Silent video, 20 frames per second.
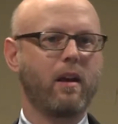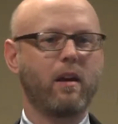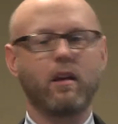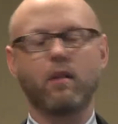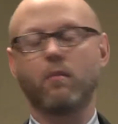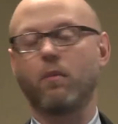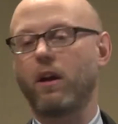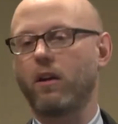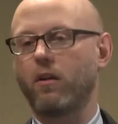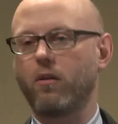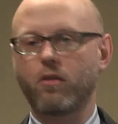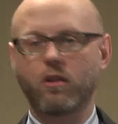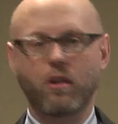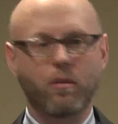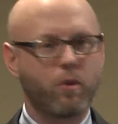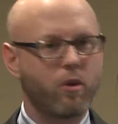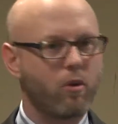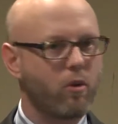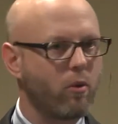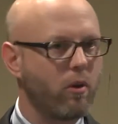You might use a
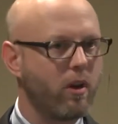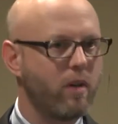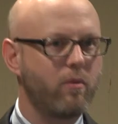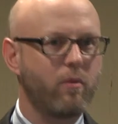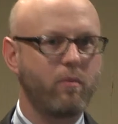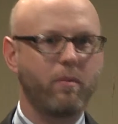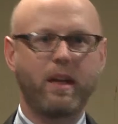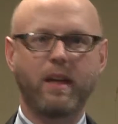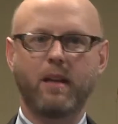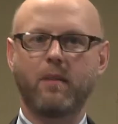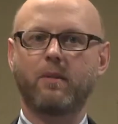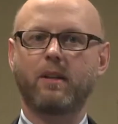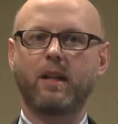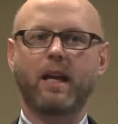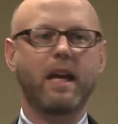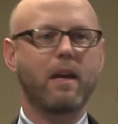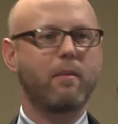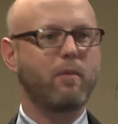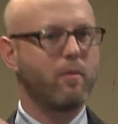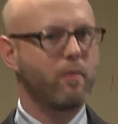computer-readable medium
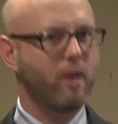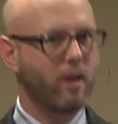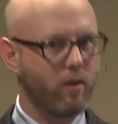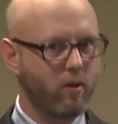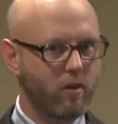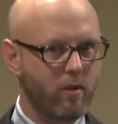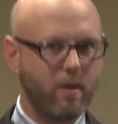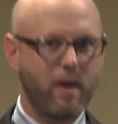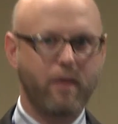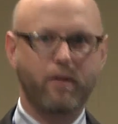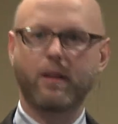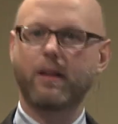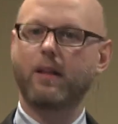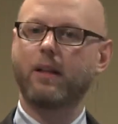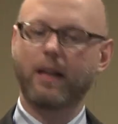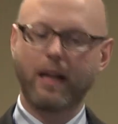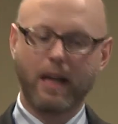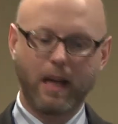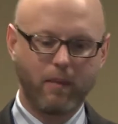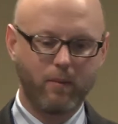claim, you might use a method
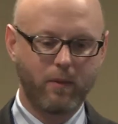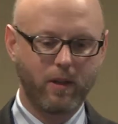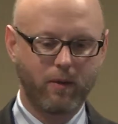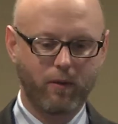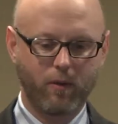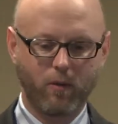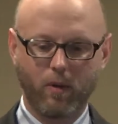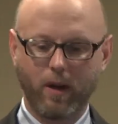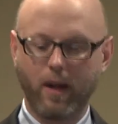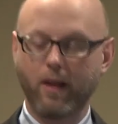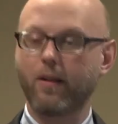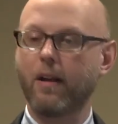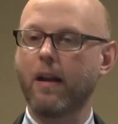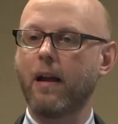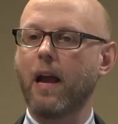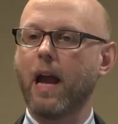claim, different ways.